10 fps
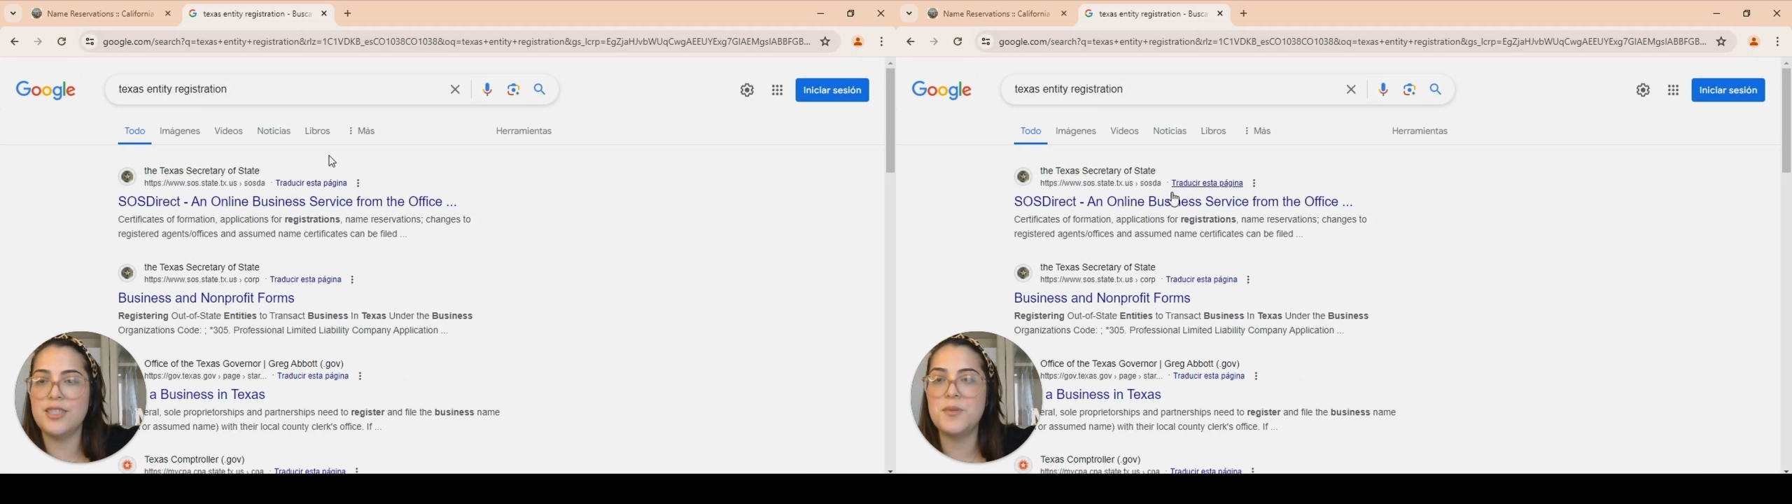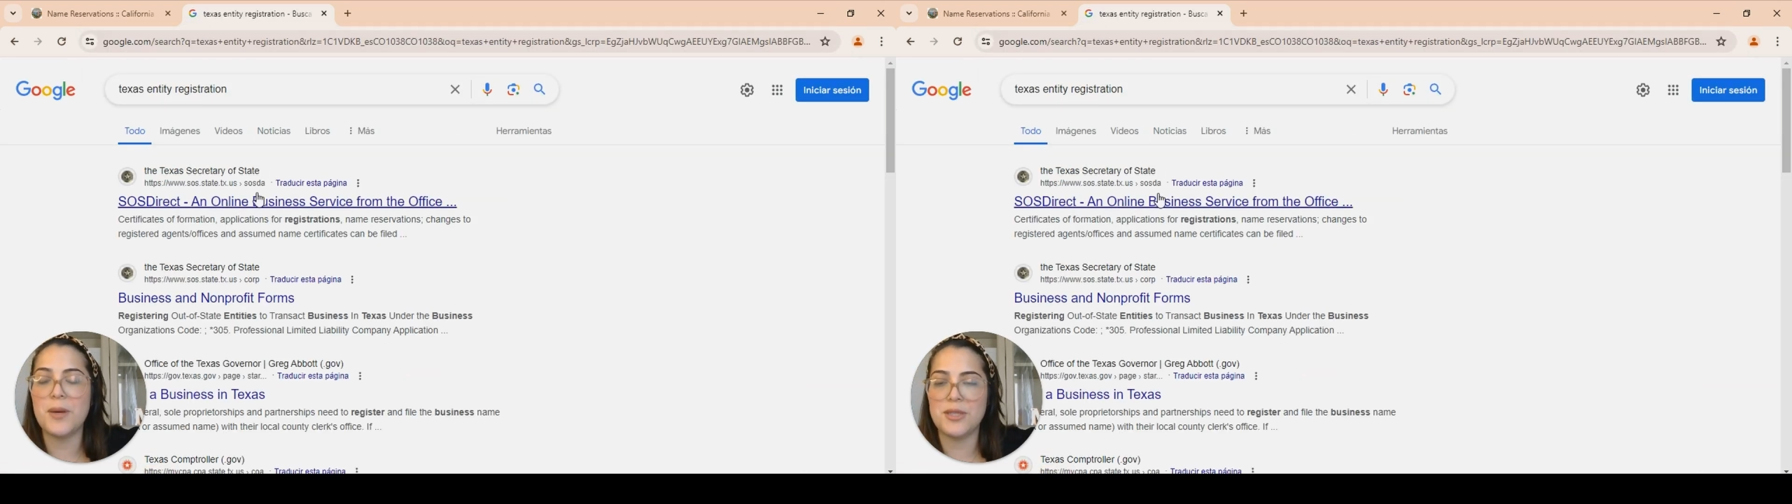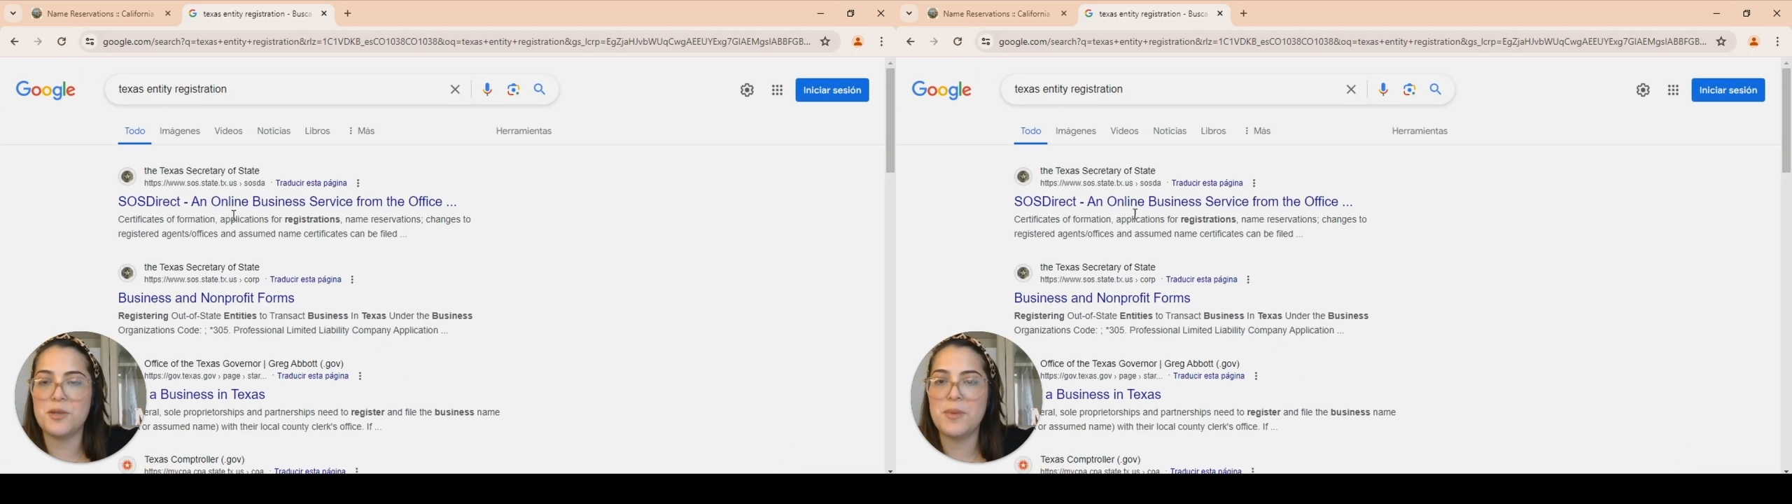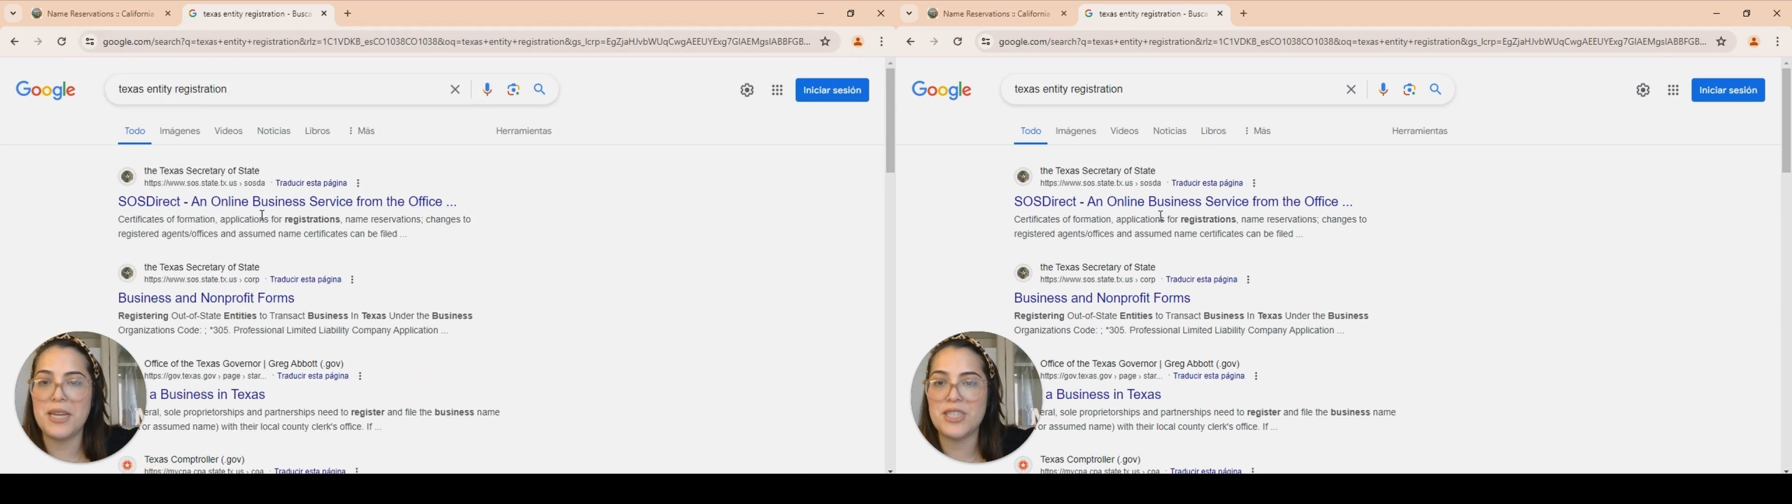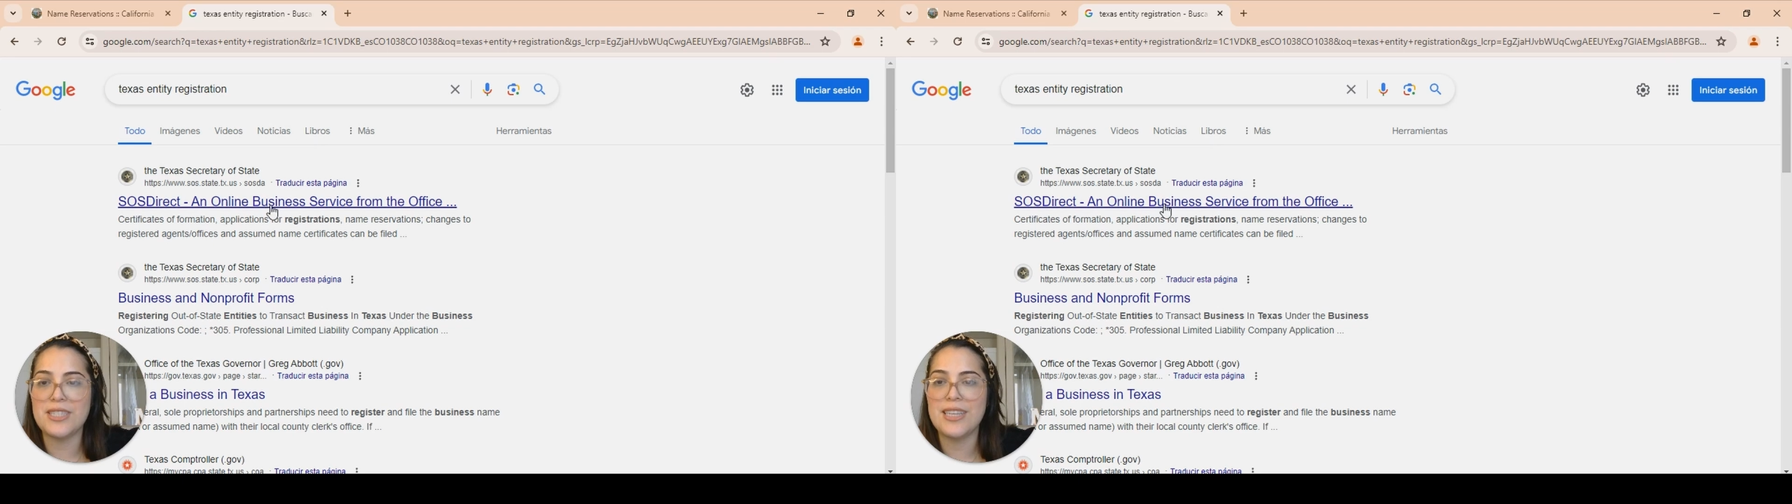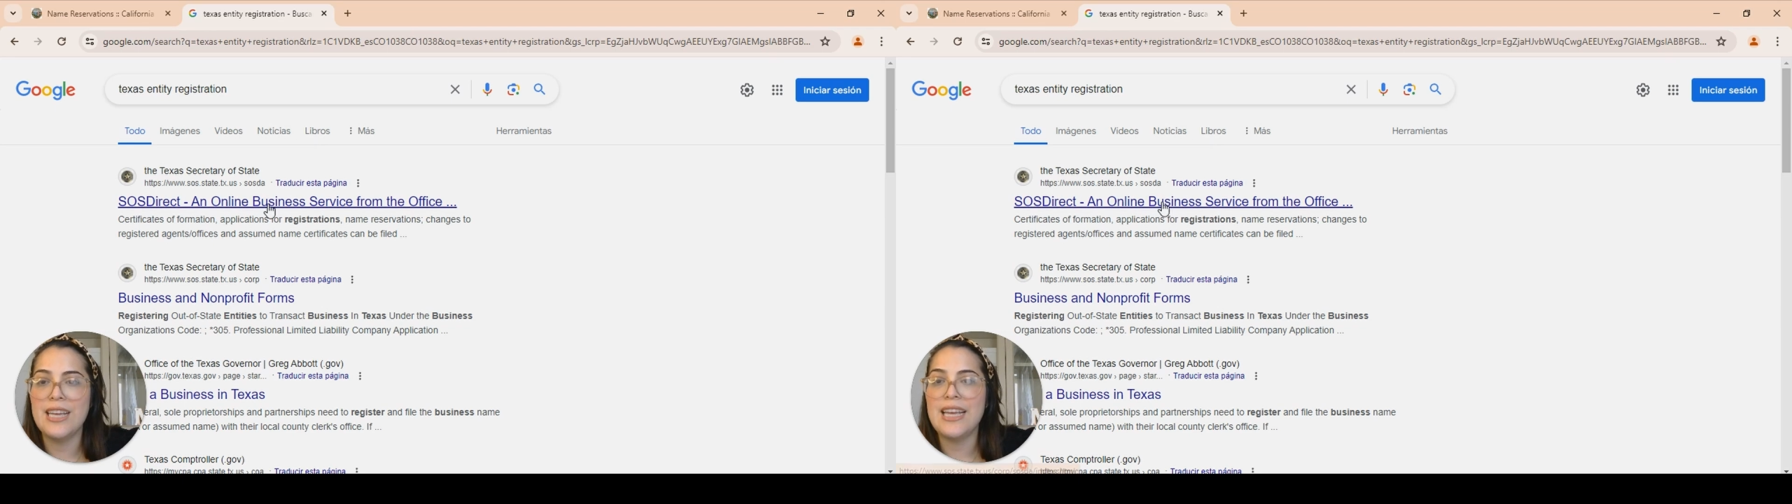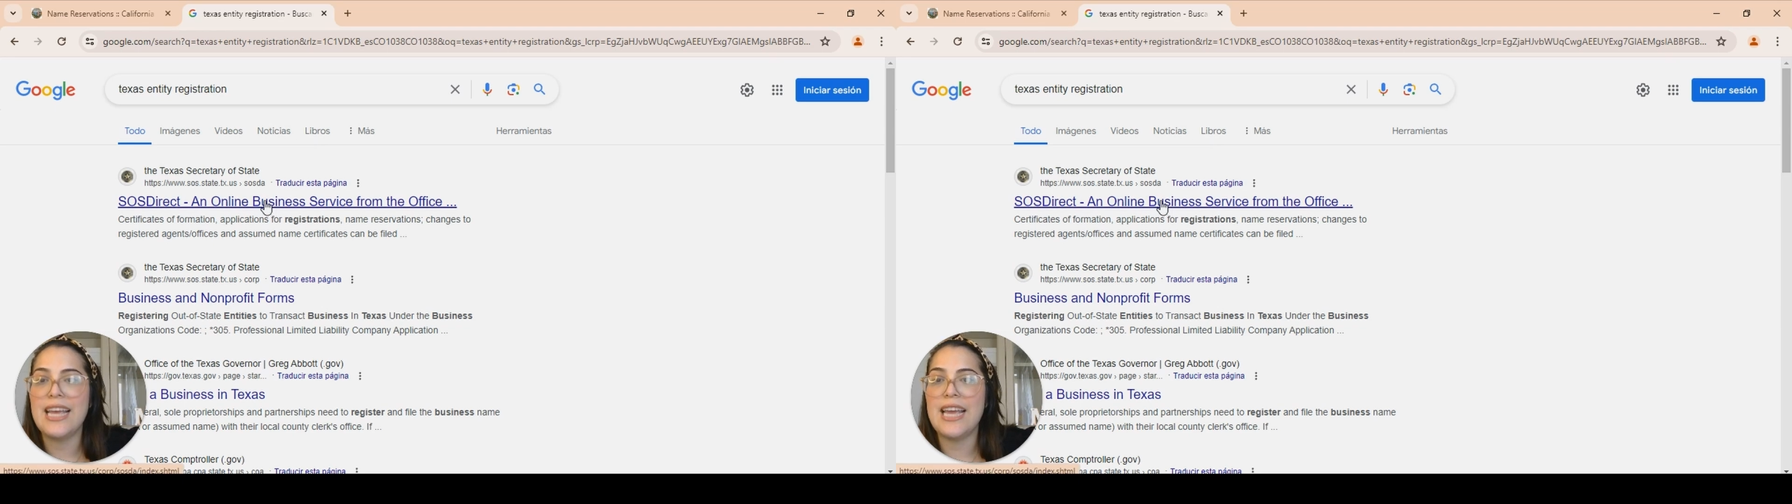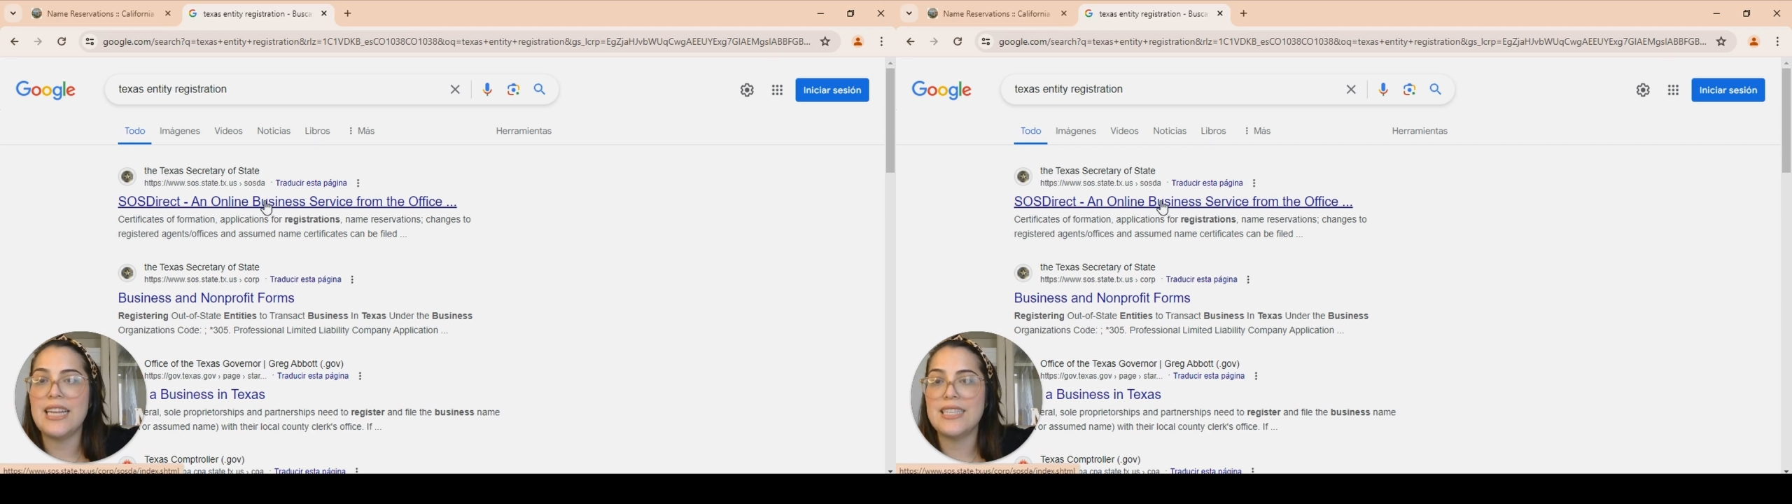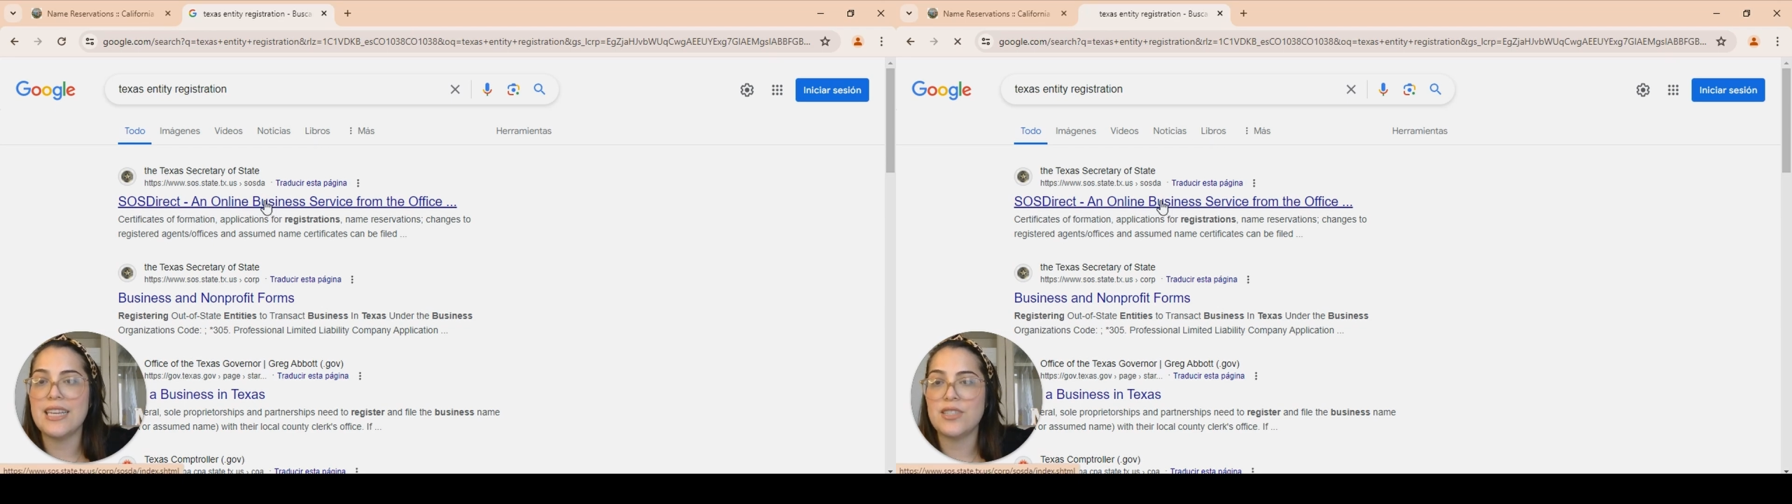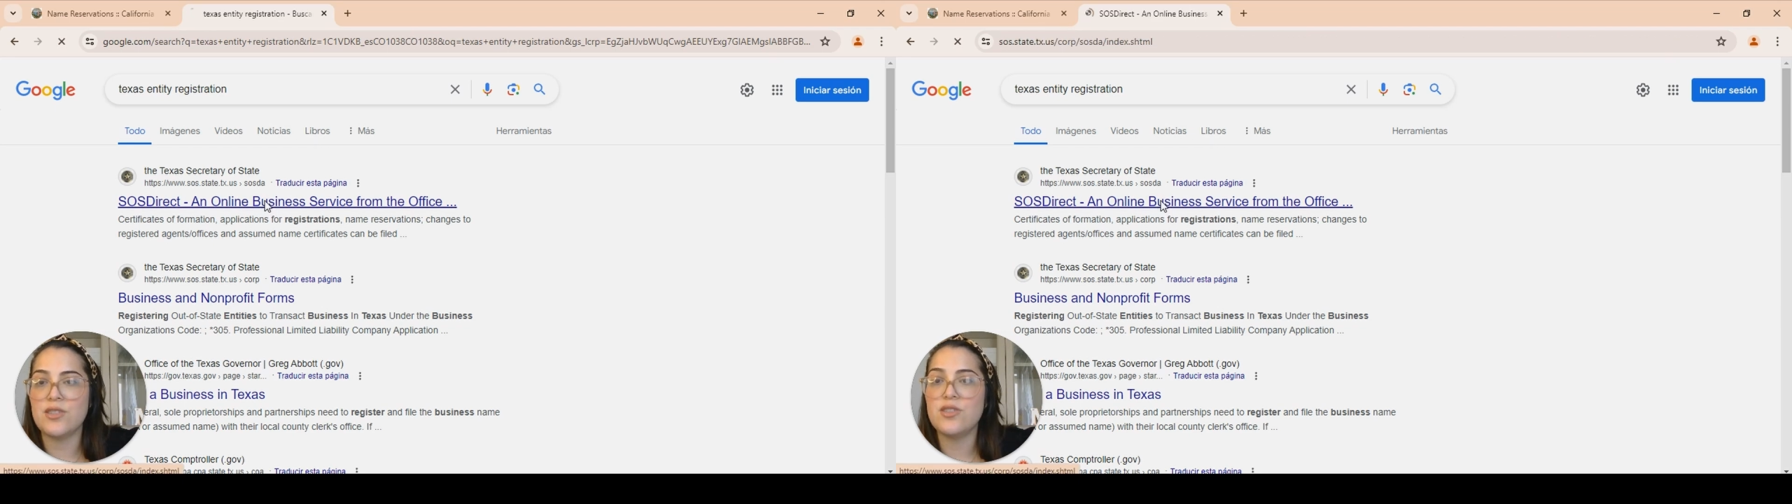sponsor pages, and it
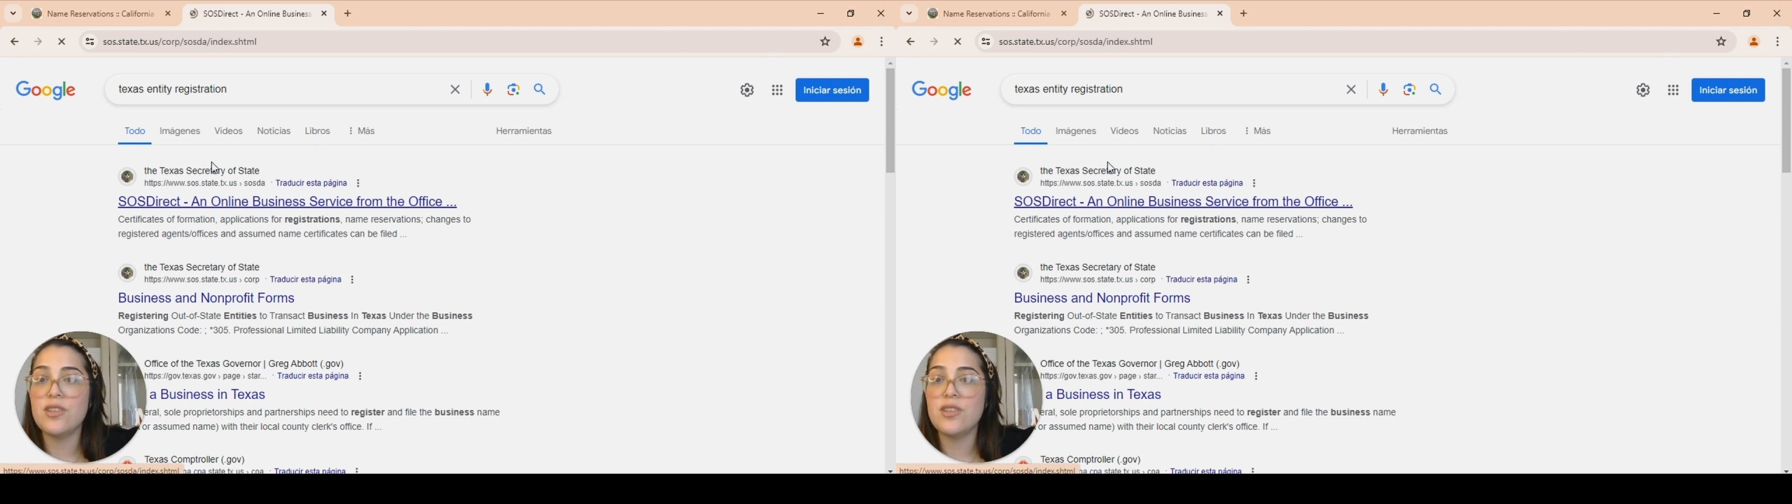takes